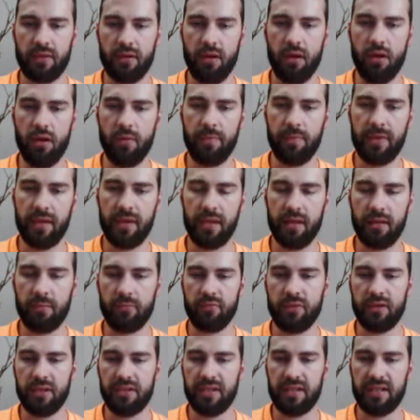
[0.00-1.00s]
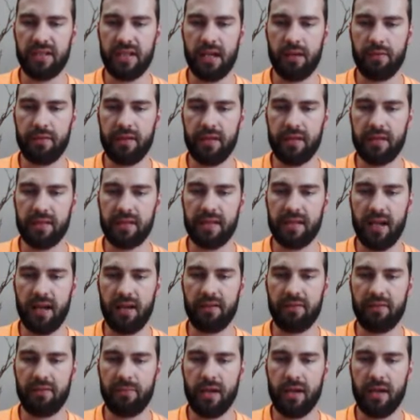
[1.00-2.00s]
are open. I'm reaching down
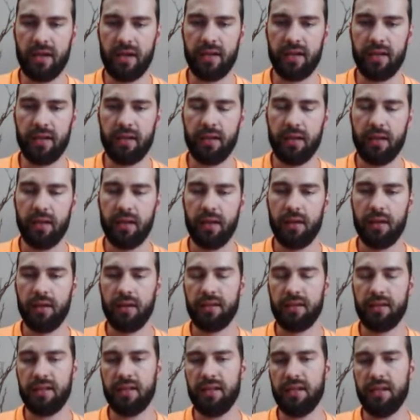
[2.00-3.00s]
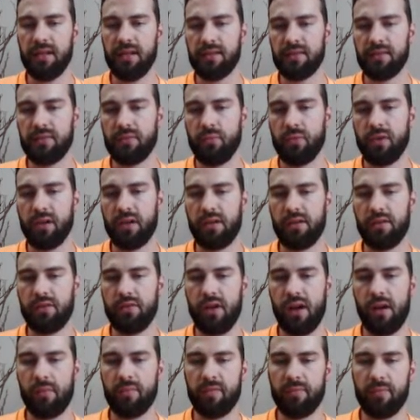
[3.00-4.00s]
inside of my knees. Where you
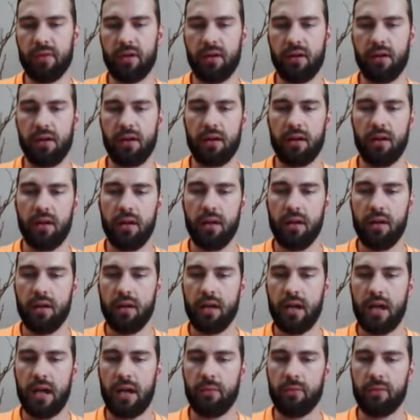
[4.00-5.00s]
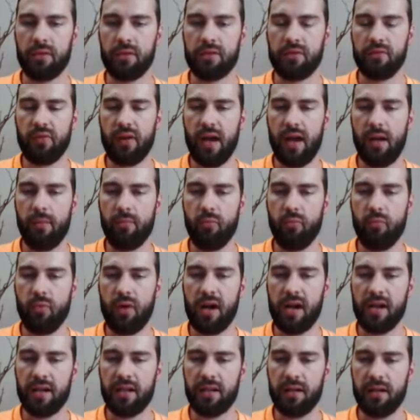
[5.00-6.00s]
grab the bar, I would grab
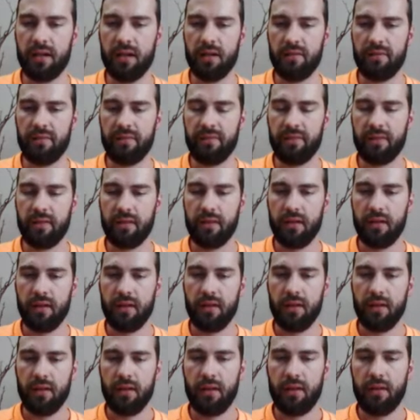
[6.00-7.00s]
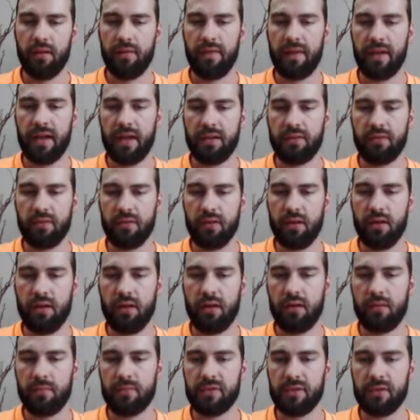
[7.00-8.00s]
wide enough that your
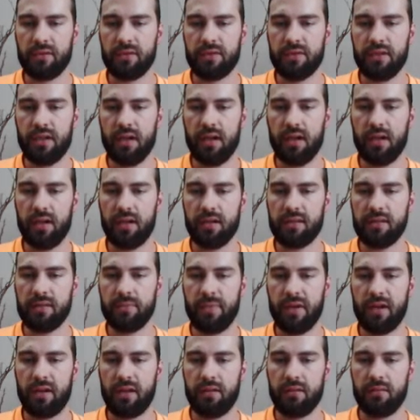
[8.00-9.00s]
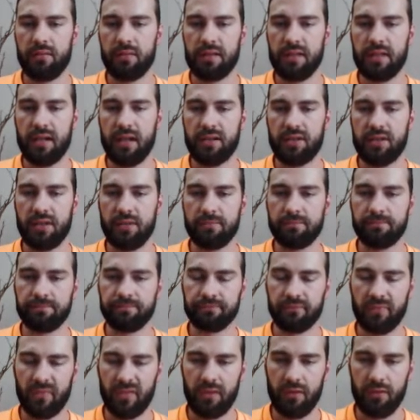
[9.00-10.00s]
arms are just barely touching
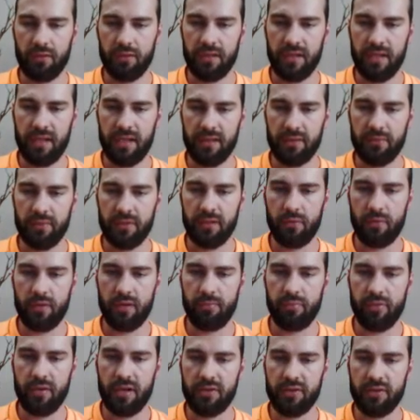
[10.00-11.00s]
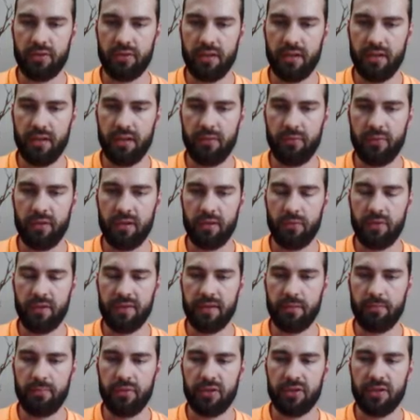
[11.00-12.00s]
your knees. We don't want pressure here. We don't want
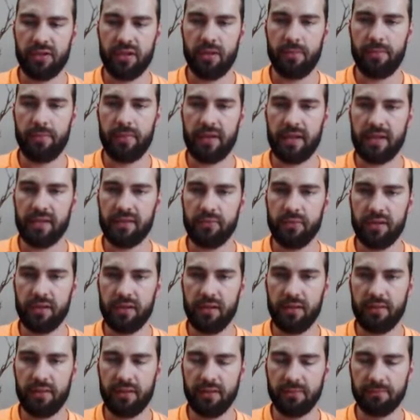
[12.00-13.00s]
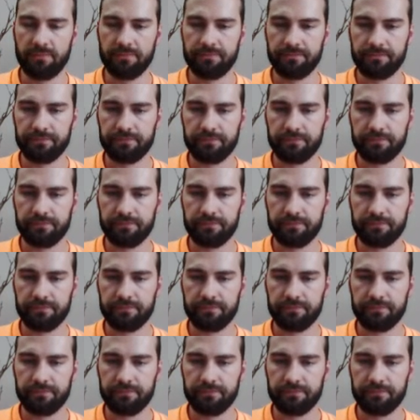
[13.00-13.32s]
them pushing up against one another.